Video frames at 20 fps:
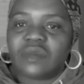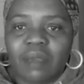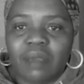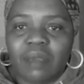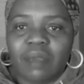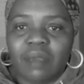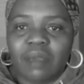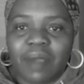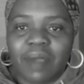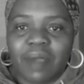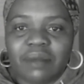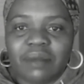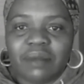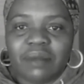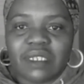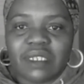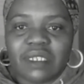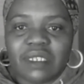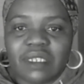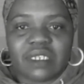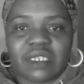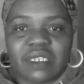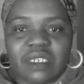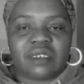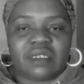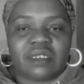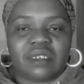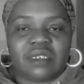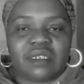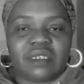My name is this.
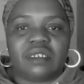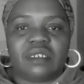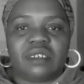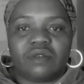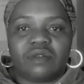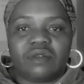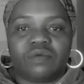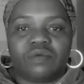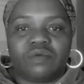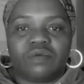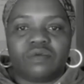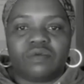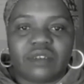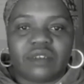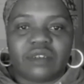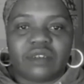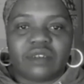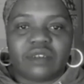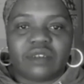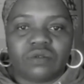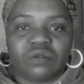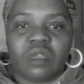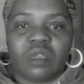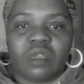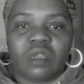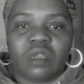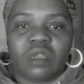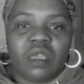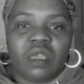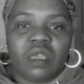This is what I do.
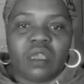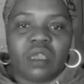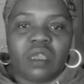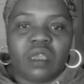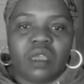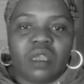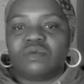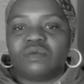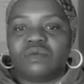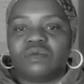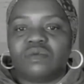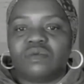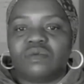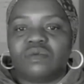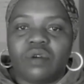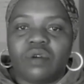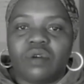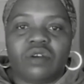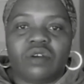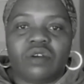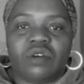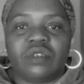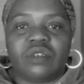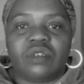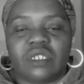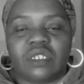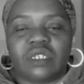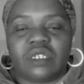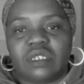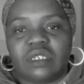This is what I'm working on. This
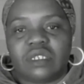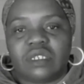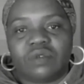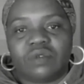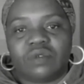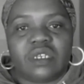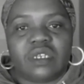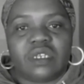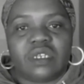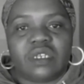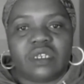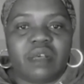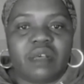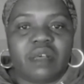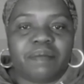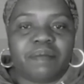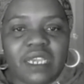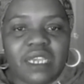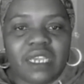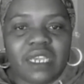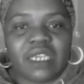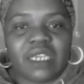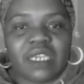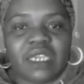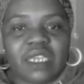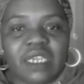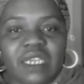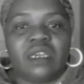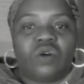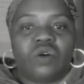is what the help I need,
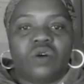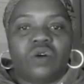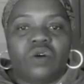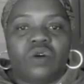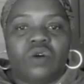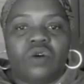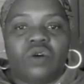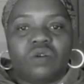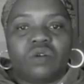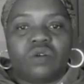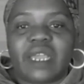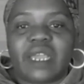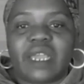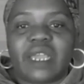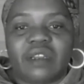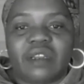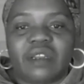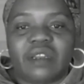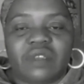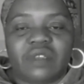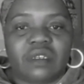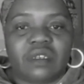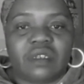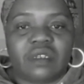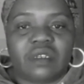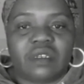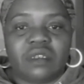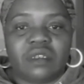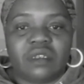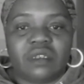or that kind of thing.
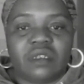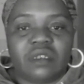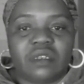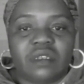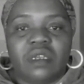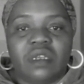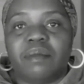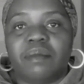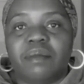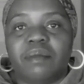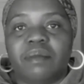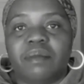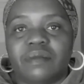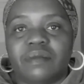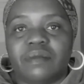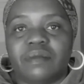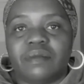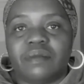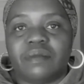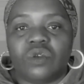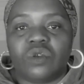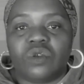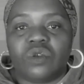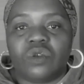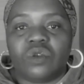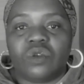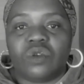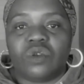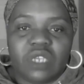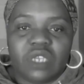So yes,
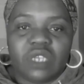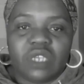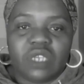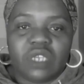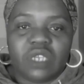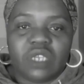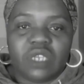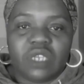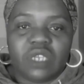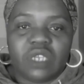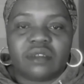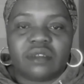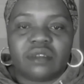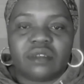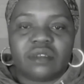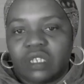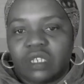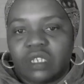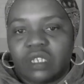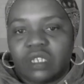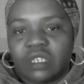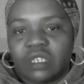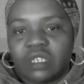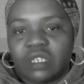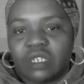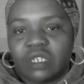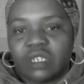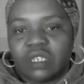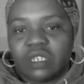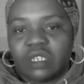so it's some people that you
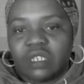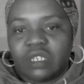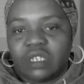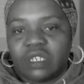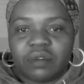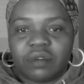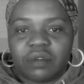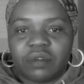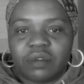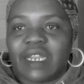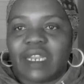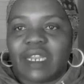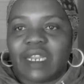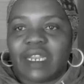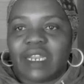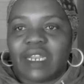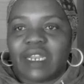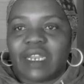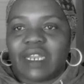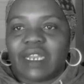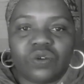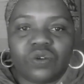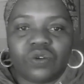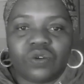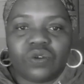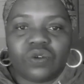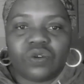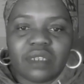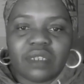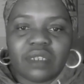can actually add to your
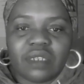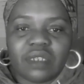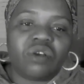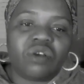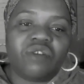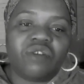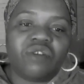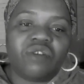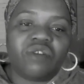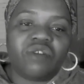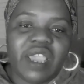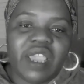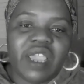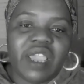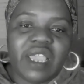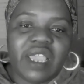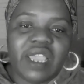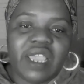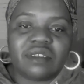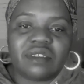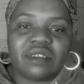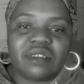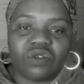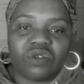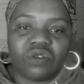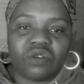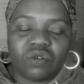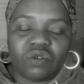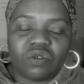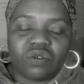network of friends or
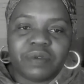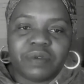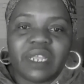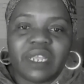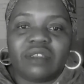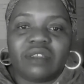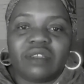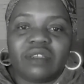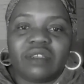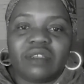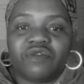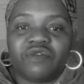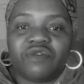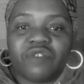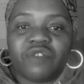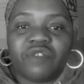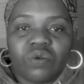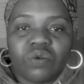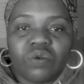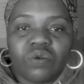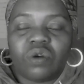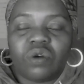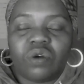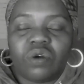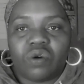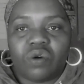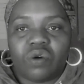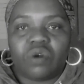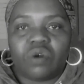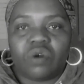people that you follow
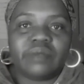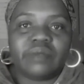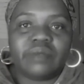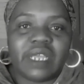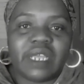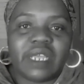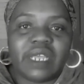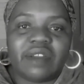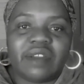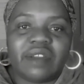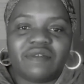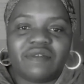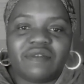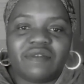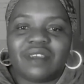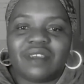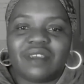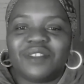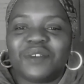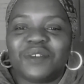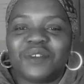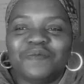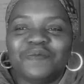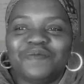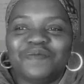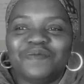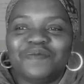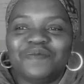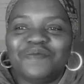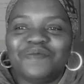or that kind of thing. So
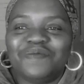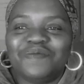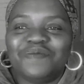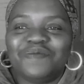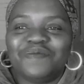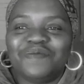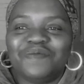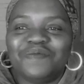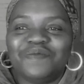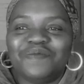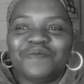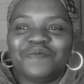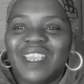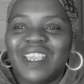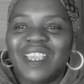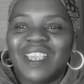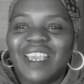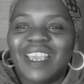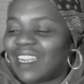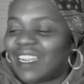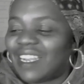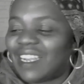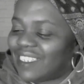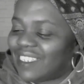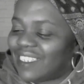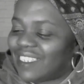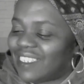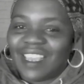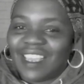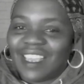that is it.
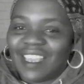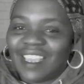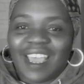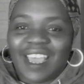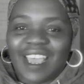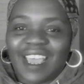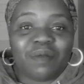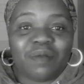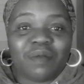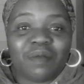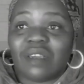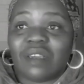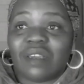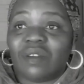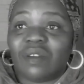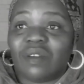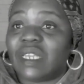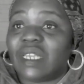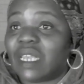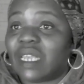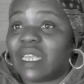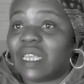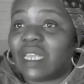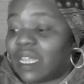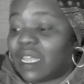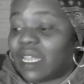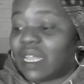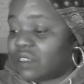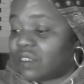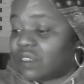I will see you later at
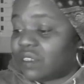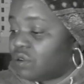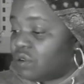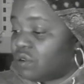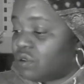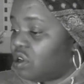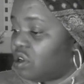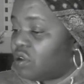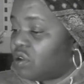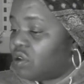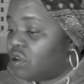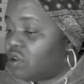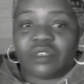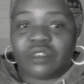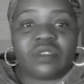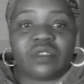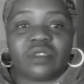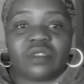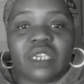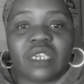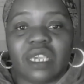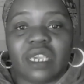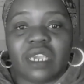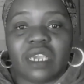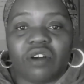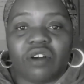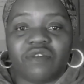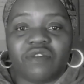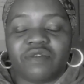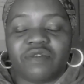2 o'clock when we just kick
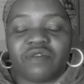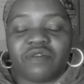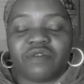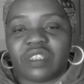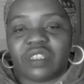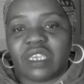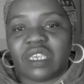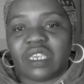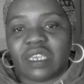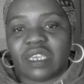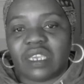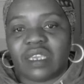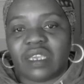off the